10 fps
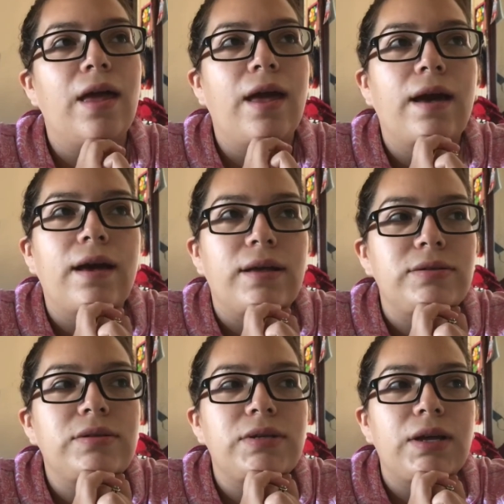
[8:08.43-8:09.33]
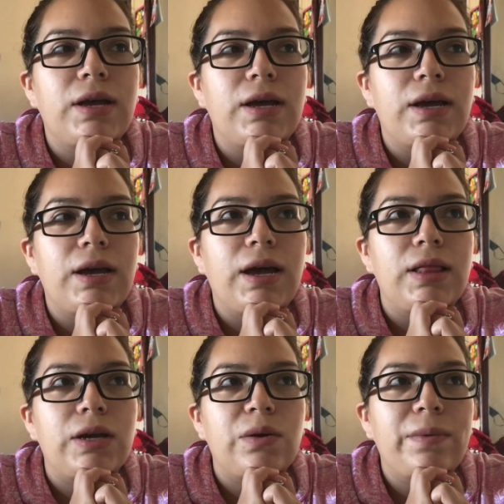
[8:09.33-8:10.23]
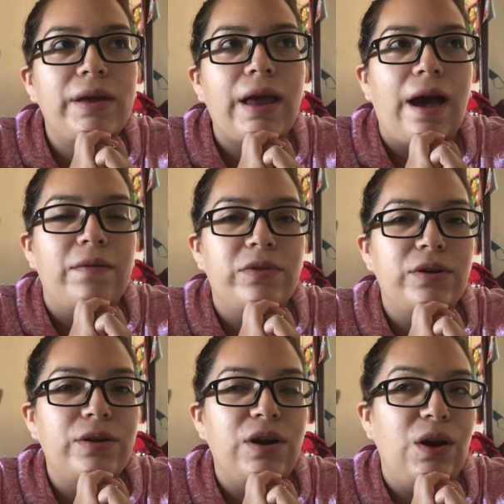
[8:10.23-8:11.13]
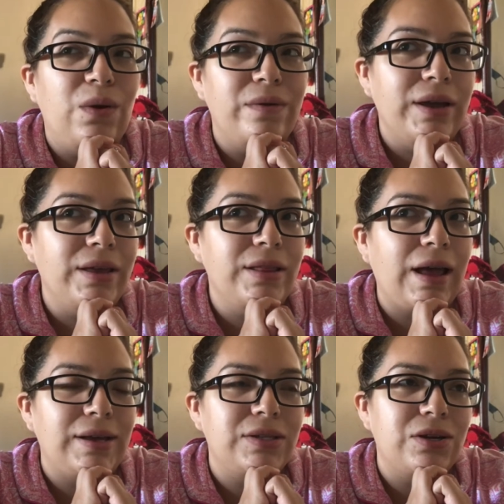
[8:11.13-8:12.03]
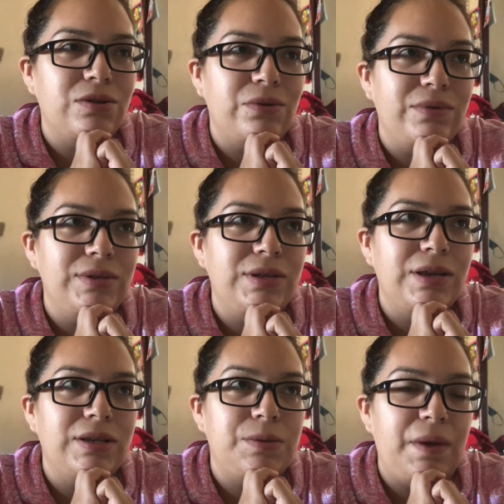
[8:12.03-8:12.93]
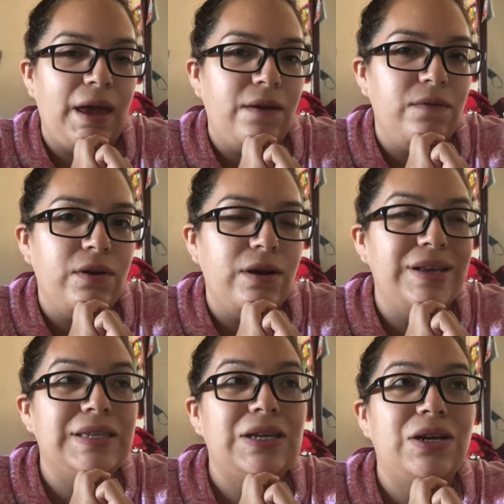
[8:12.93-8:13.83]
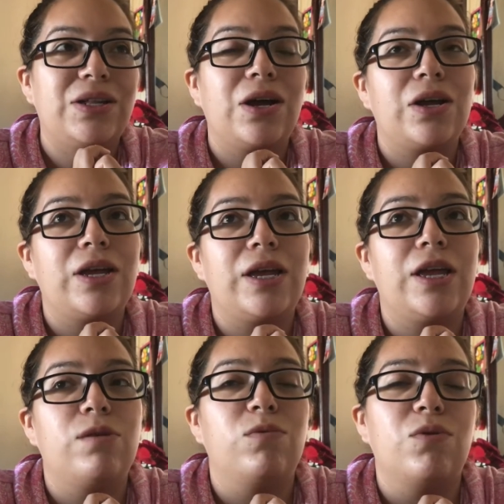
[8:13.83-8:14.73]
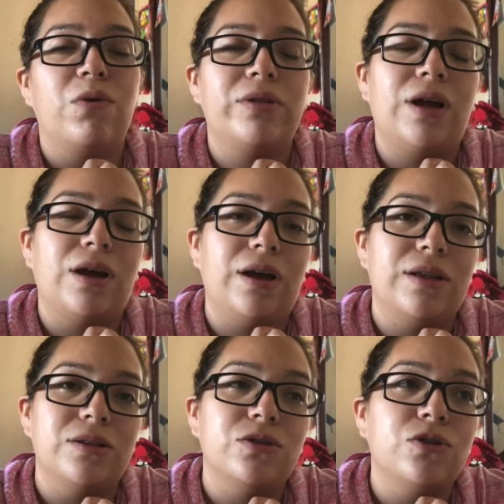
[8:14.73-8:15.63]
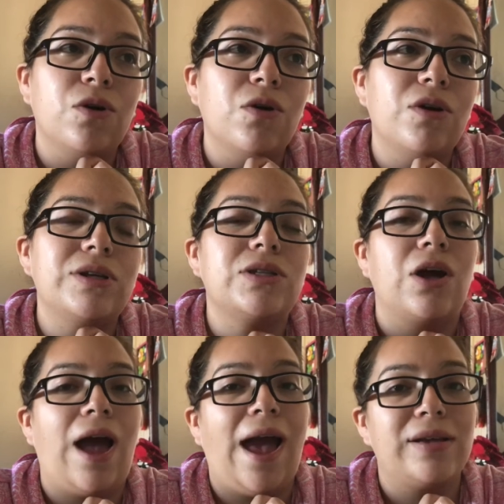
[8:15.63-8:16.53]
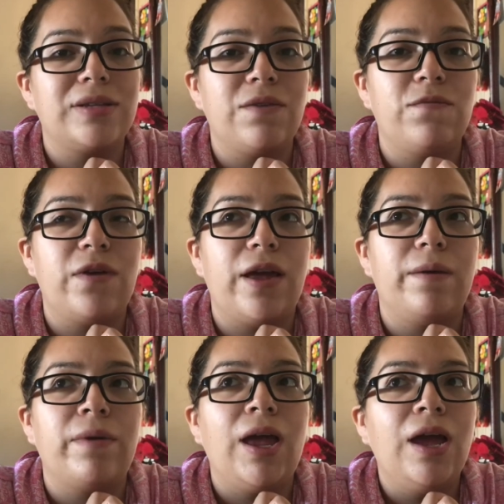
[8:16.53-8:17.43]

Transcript: And a little bit after Logan, I started noticing his behavior. He started knocking. He will go knock on his door, start asking for him.